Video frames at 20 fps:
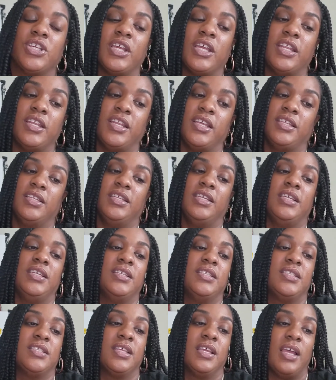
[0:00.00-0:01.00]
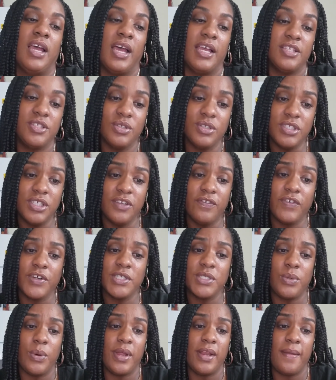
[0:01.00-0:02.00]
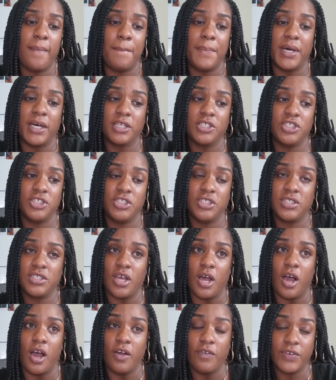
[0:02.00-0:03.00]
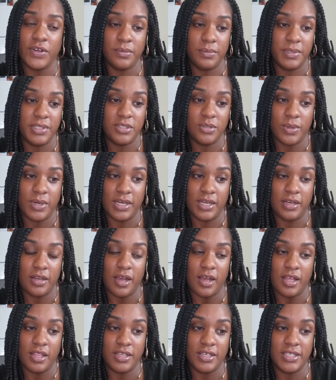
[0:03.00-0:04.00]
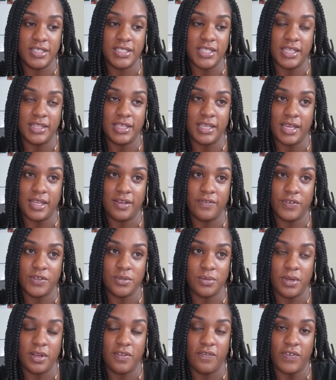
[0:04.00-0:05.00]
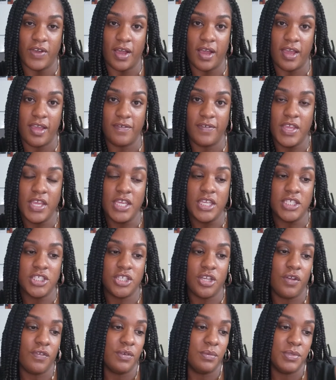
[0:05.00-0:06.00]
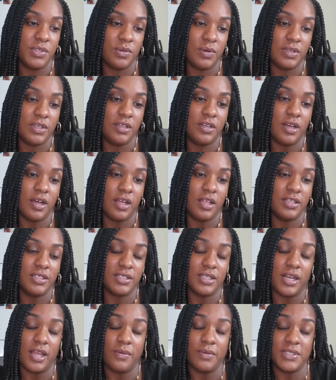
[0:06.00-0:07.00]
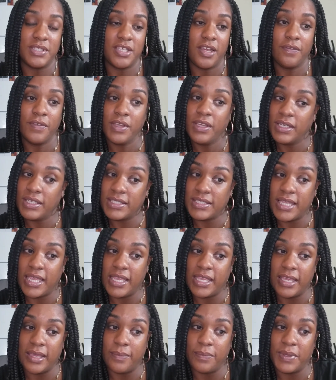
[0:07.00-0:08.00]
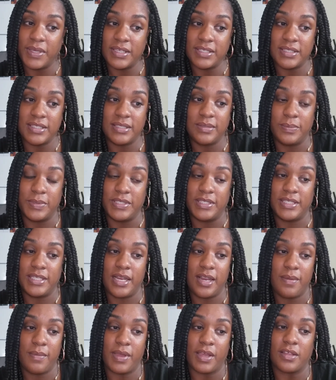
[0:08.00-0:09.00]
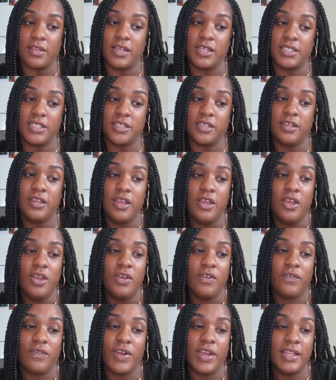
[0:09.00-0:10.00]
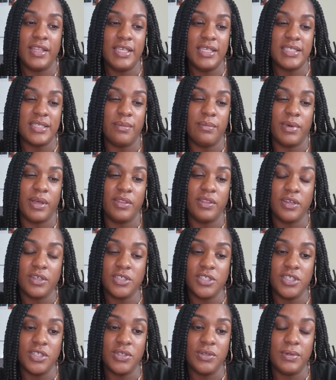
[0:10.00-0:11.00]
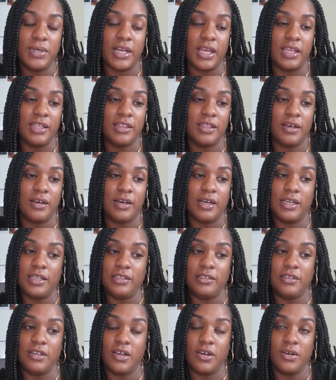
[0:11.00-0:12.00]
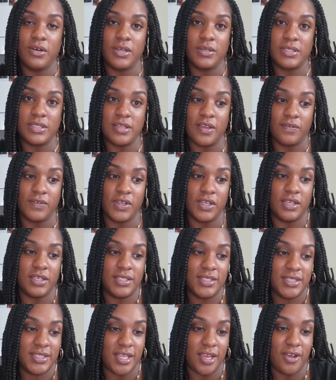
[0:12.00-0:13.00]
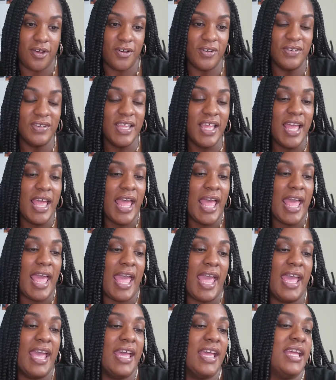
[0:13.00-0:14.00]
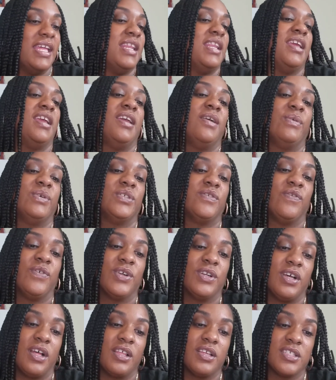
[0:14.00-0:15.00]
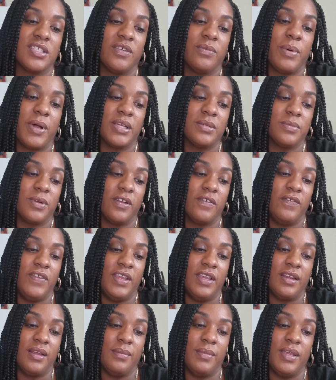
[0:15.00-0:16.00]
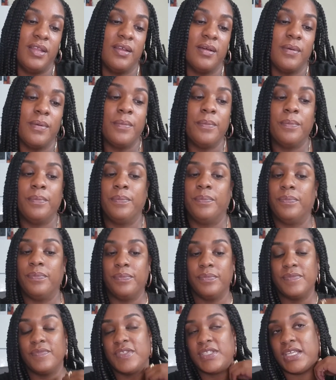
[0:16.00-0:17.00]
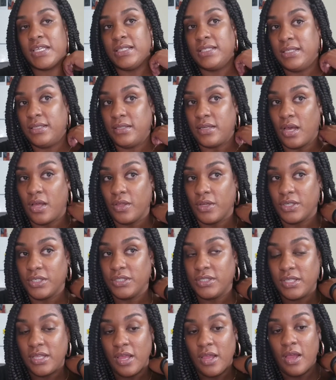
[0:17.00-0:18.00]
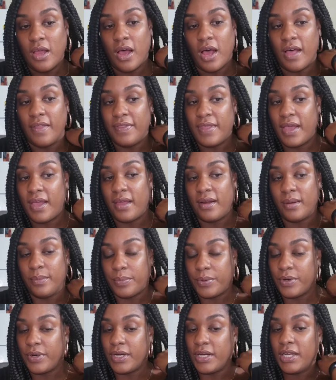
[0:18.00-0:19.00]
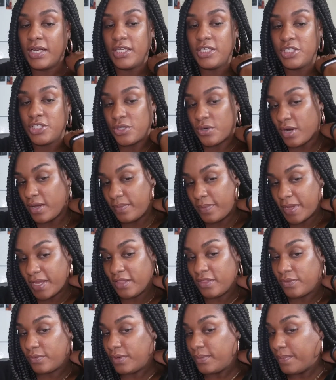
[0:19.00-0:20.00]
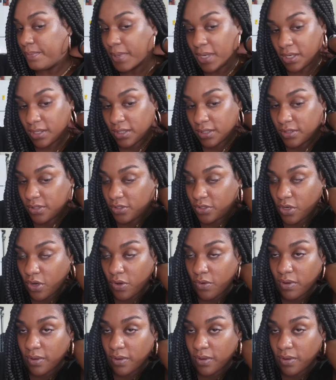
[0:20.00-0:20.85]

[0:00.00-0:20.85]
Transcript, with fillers: And it is, I sold it for 20 bucks. She just offered me $20. I think I had it for 25. She offered me $20 and I was definitely going to take it because it's been sitting in my closet for at least a month or two. And I thought, you know, it's never going to sell. And it was $4 of Poshmark fee and I made a $16 on that and I'm pretty sure I paid 3 bucks. So